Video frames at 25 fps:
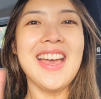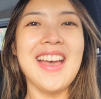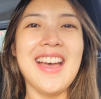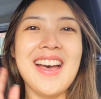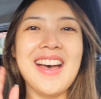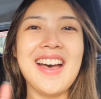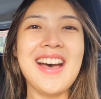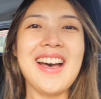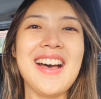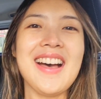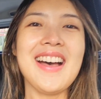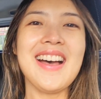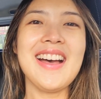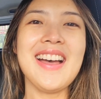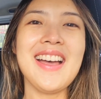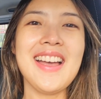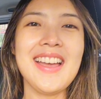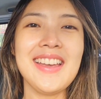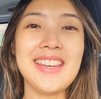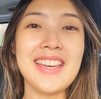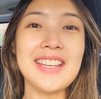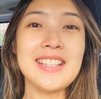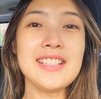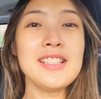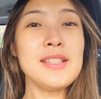
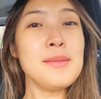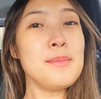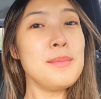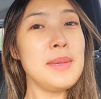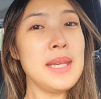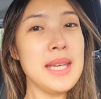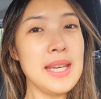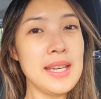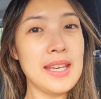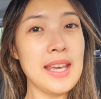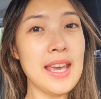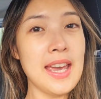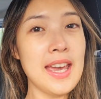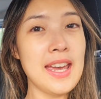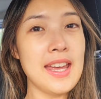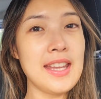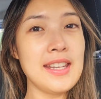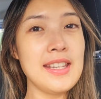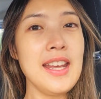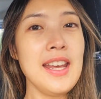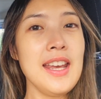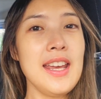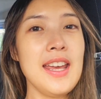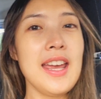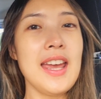Hi, it's me
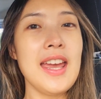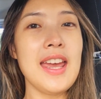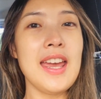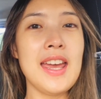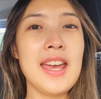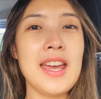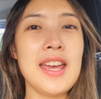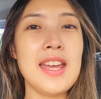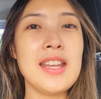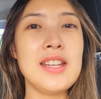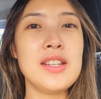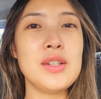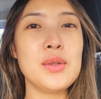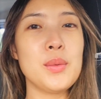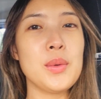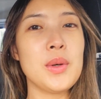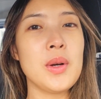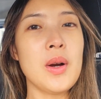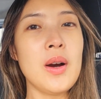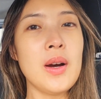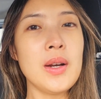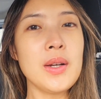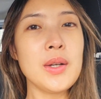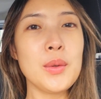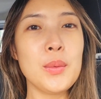again, and we're
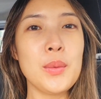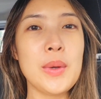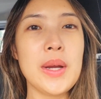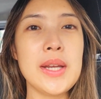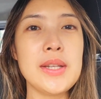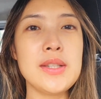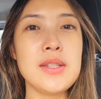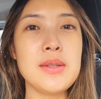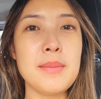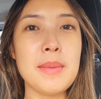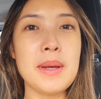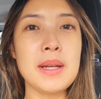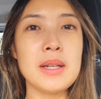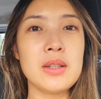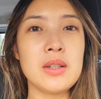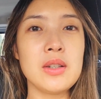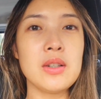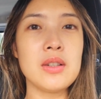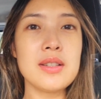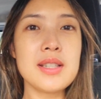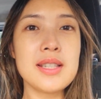on our way to Medical